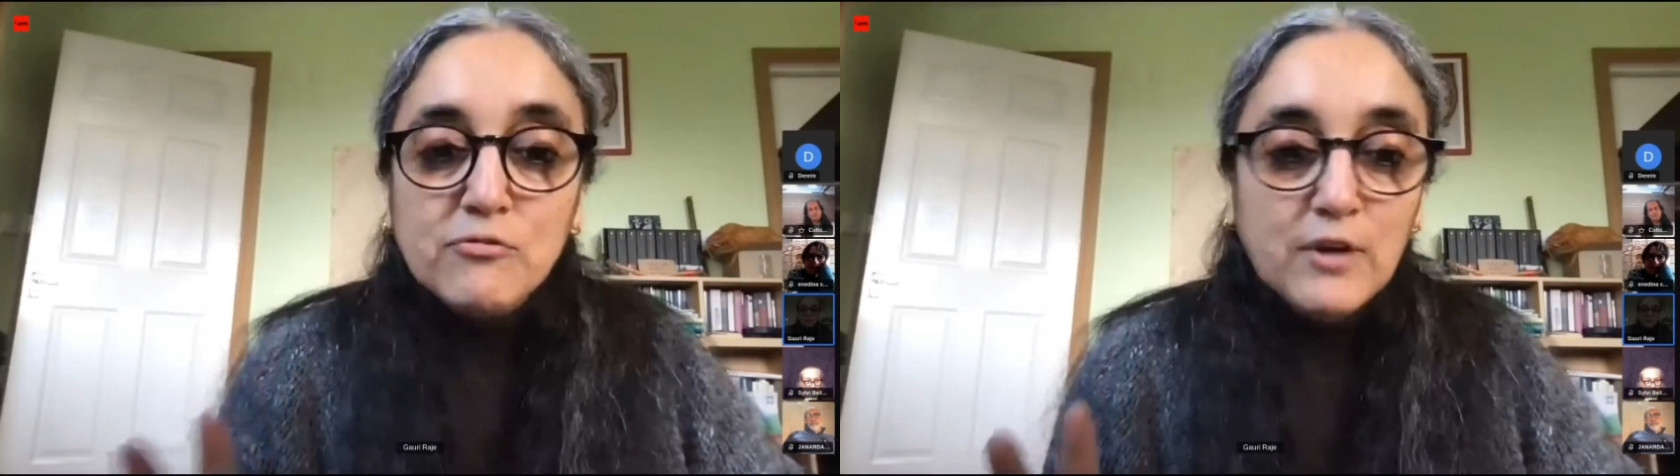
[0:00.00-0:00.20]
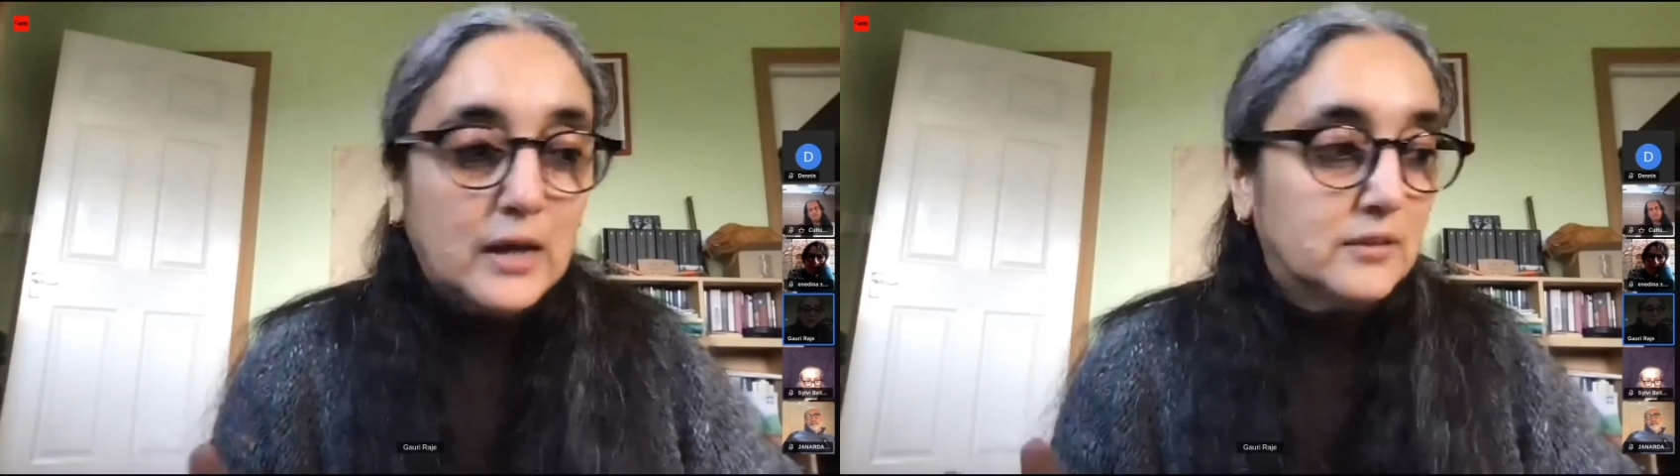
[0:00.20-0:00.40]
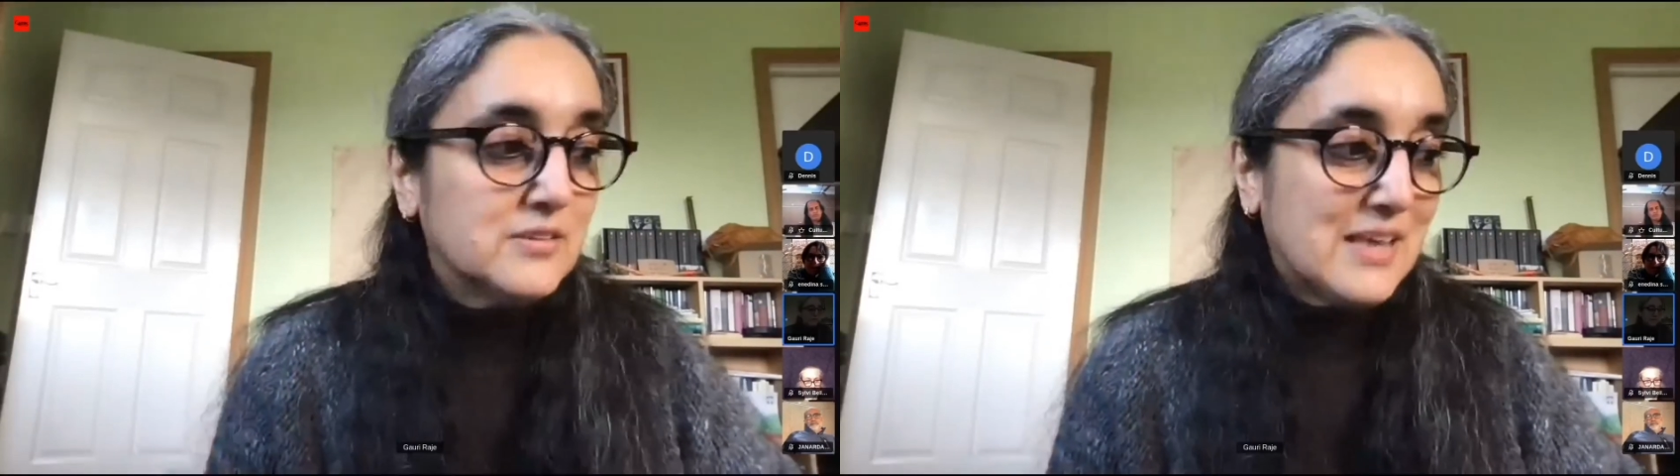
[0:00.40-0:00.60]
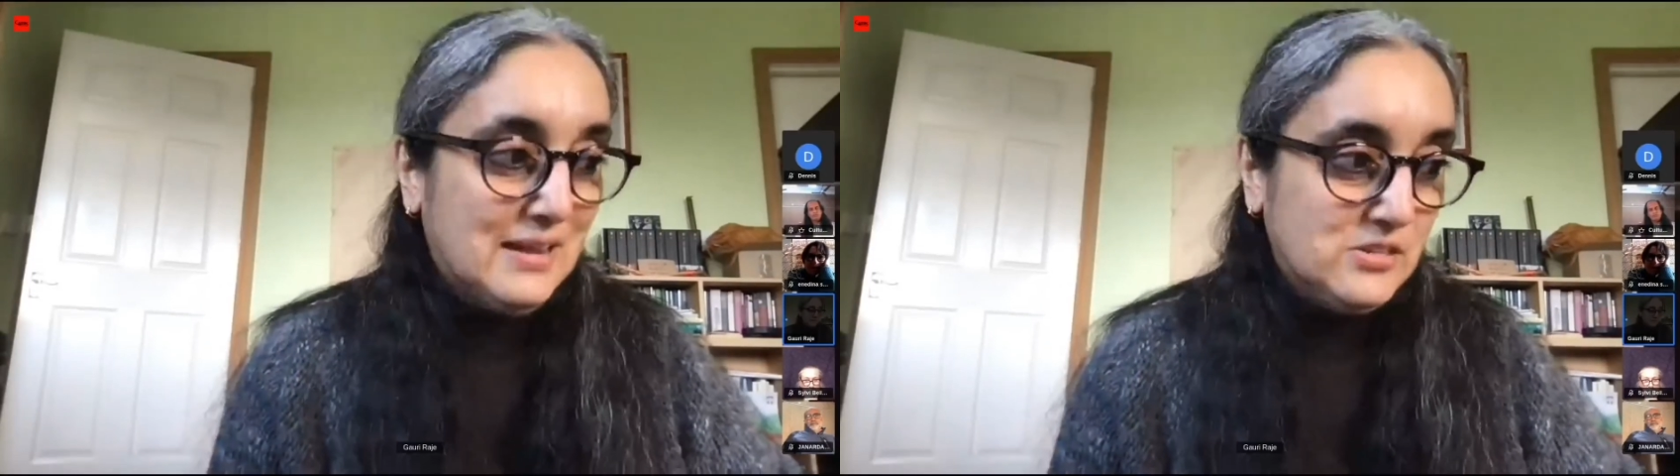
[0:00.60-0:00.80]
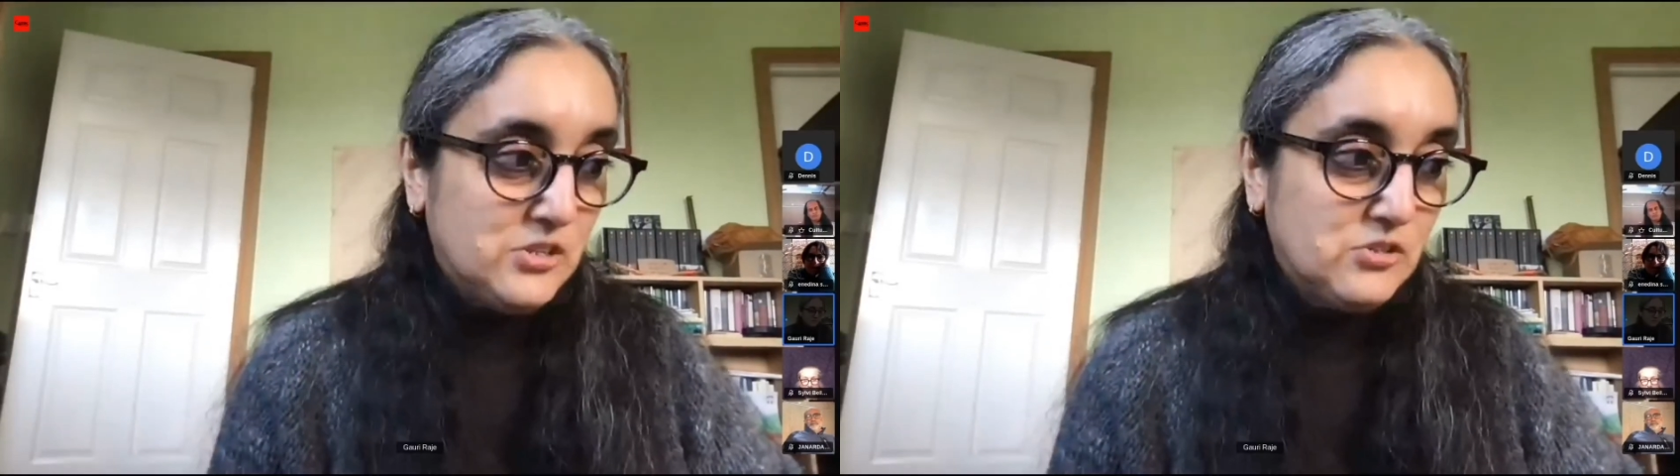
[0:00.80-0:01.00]
father's
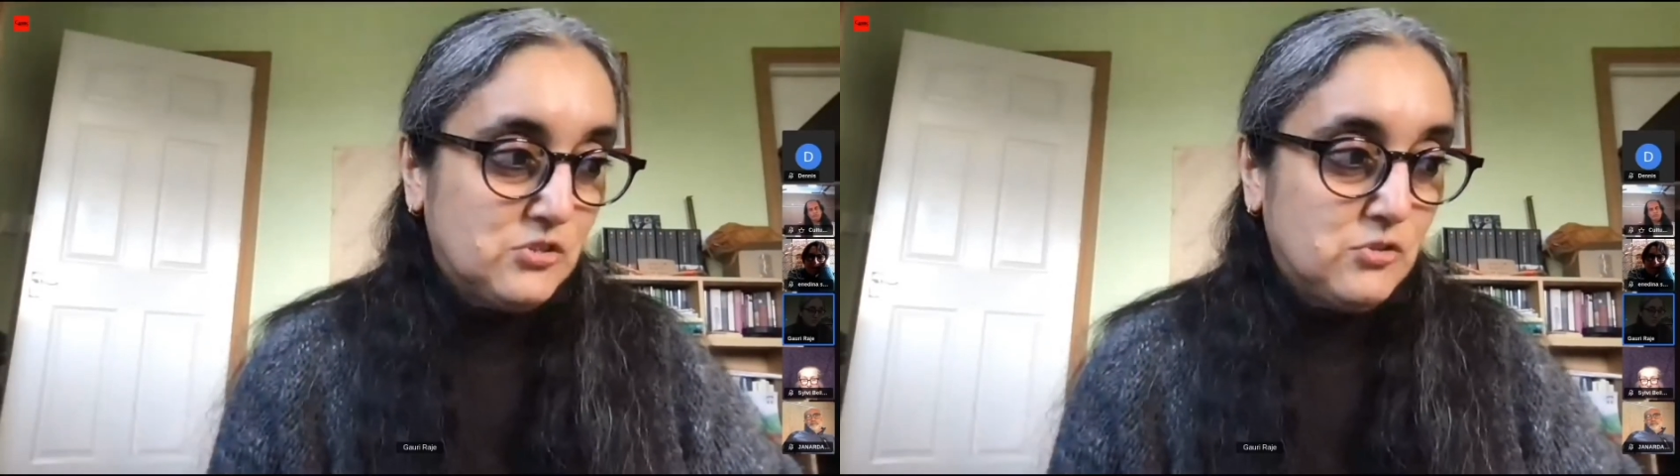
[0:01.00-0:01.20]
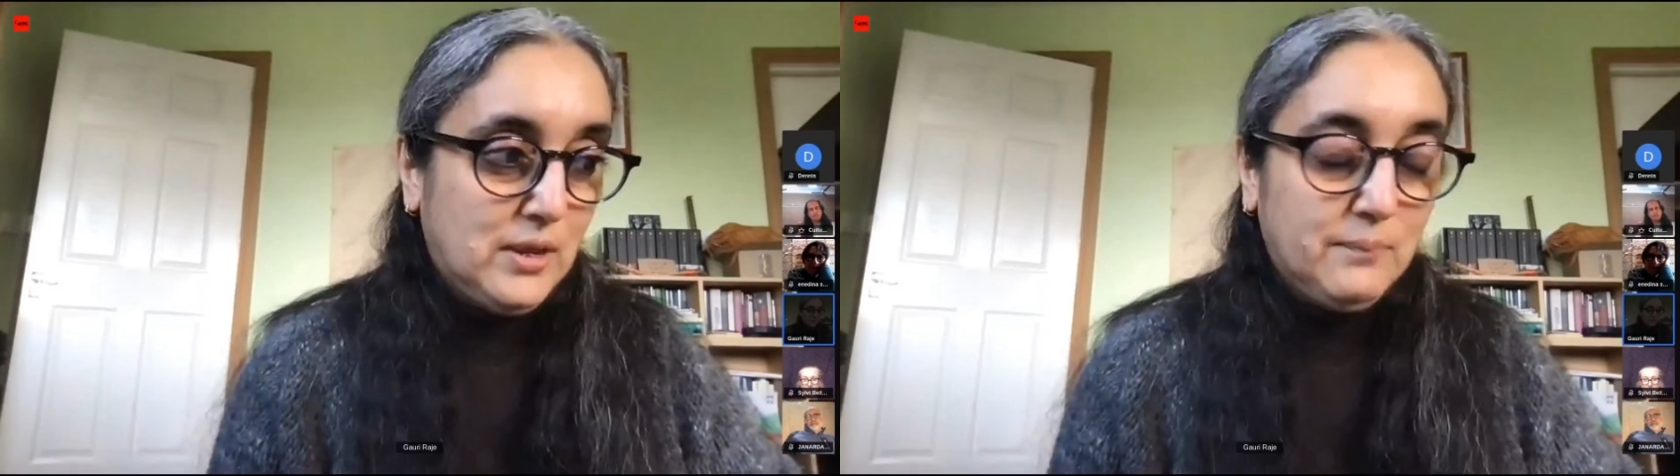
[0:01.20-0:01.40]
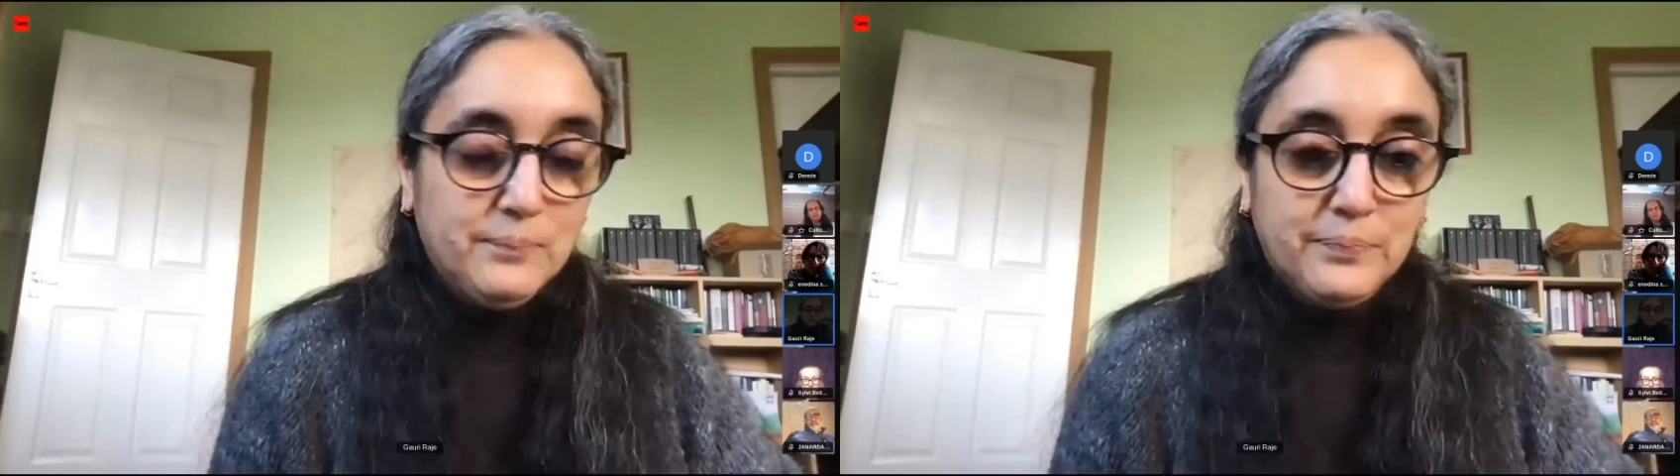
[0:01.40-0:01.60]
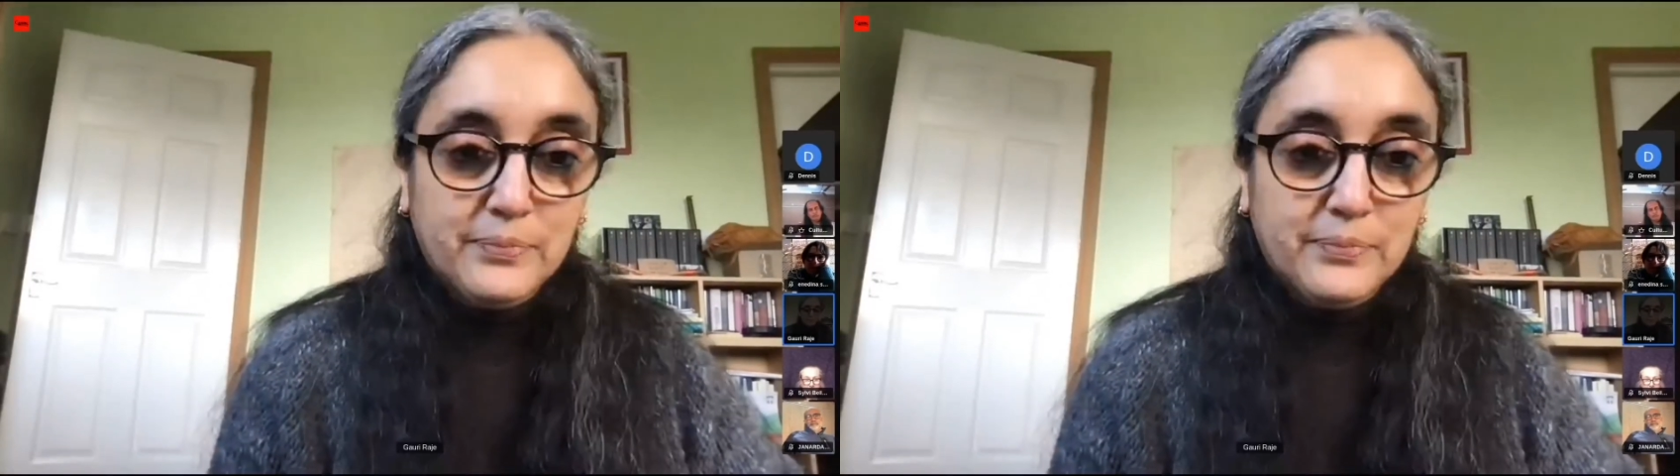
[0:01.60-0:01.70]
ancestry.